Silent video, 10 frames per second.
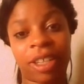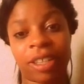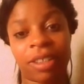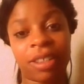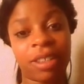As
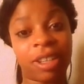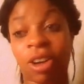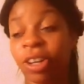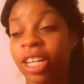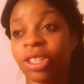
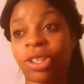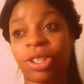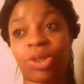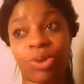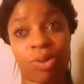long as you're
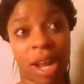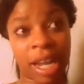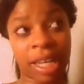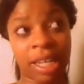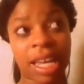
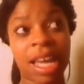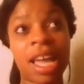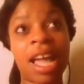trying